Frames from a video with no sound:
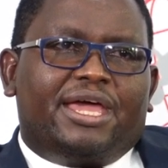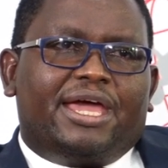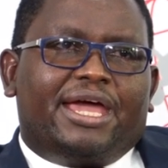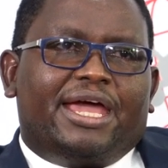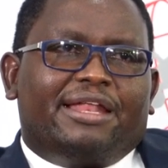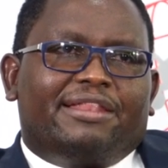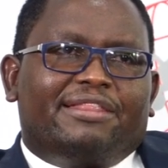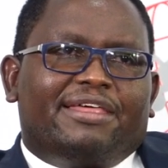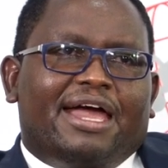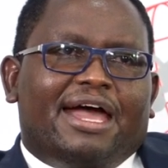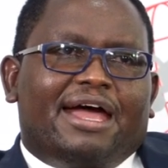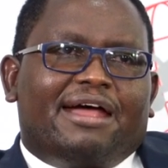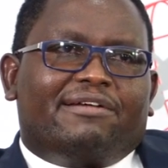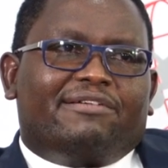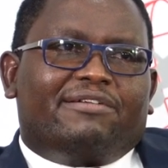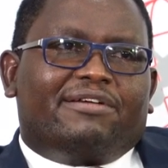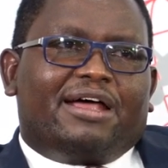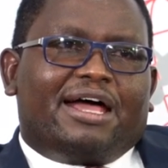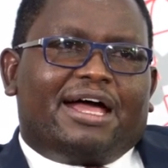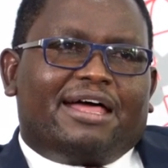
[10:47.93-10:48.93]
and there
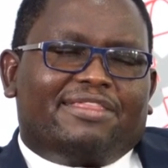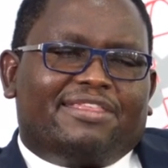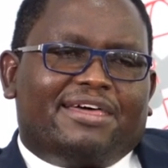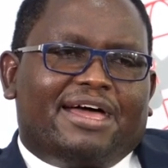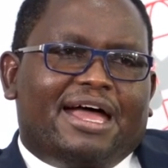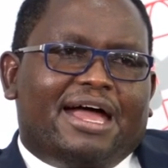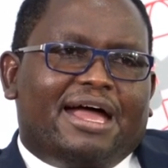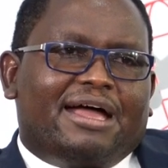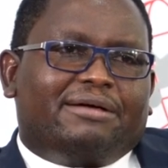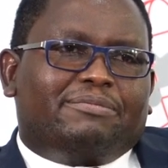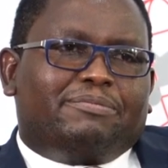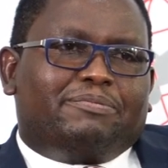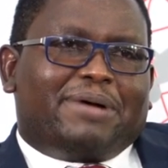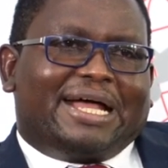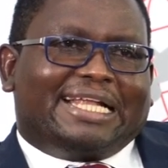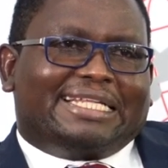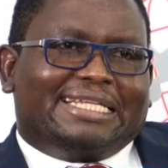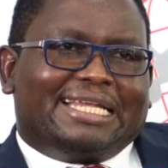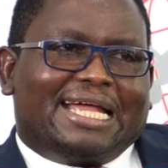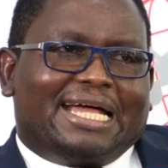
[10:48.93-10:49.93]
are other
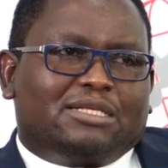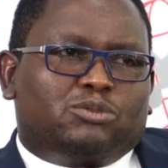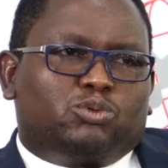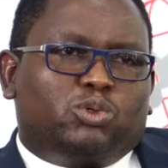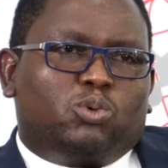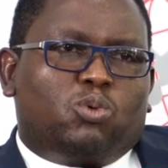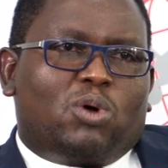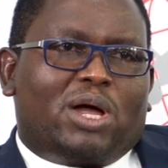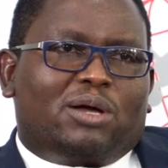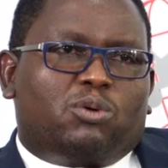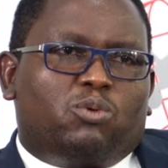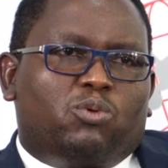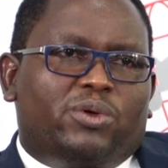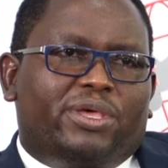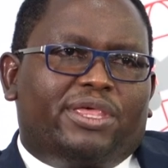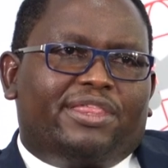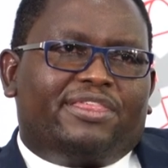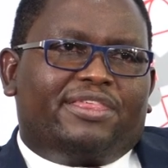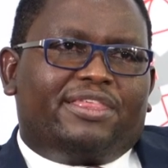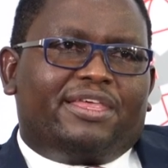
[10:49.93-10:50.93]
partners we work
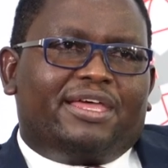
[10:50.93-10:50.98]
with